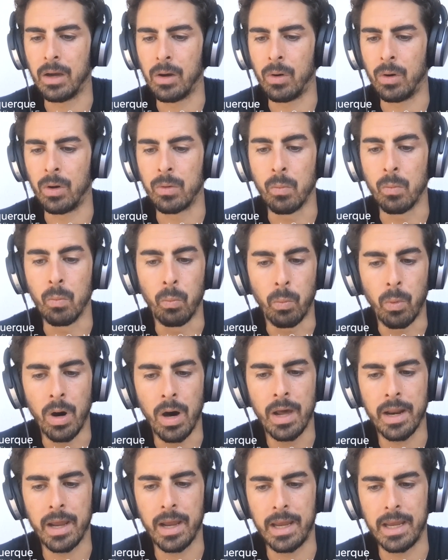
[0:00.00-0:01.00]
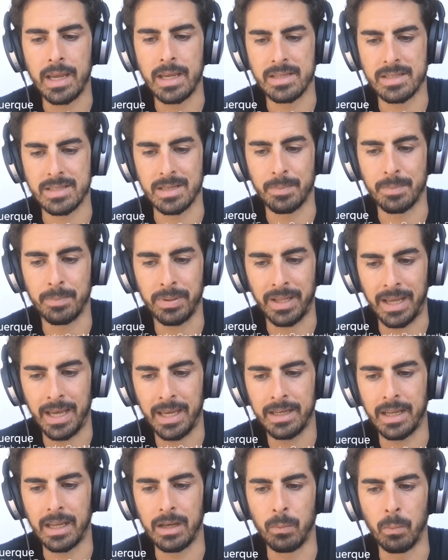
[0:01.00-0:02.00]
on what is the
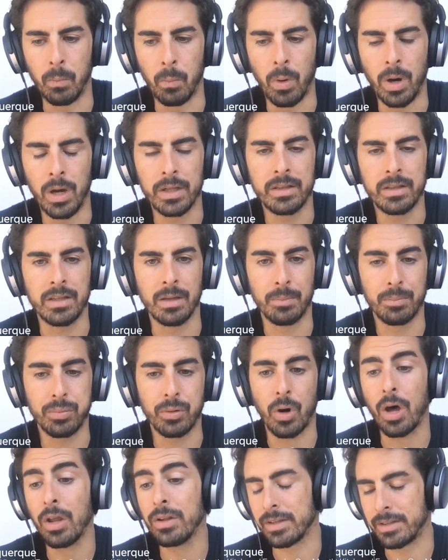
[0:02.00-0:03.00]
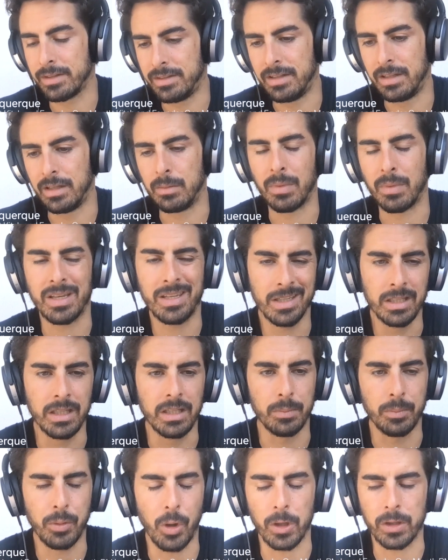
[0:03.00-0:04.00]
plan and what the product team, ideally
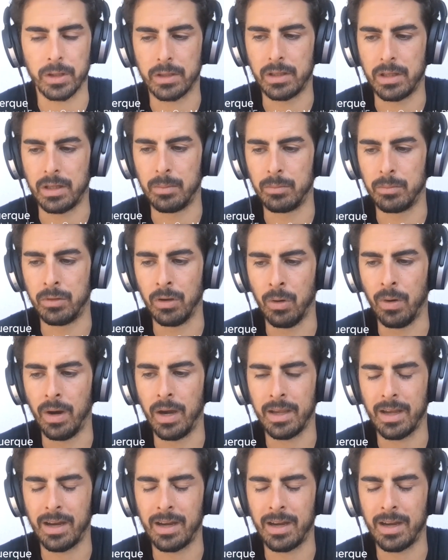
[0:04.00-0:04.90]
the product team, though I,